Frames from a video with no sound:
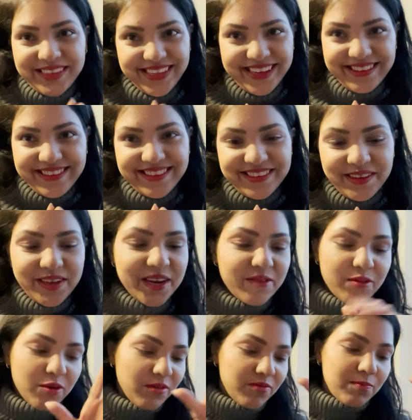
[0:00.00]
Yes, so enough
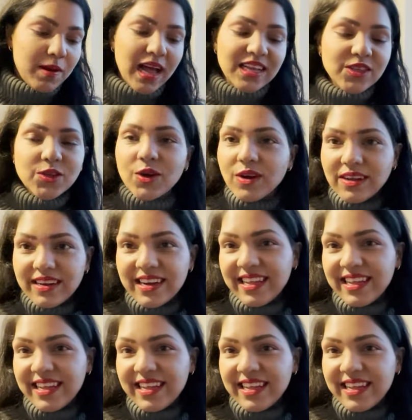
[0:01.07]
of plant talk,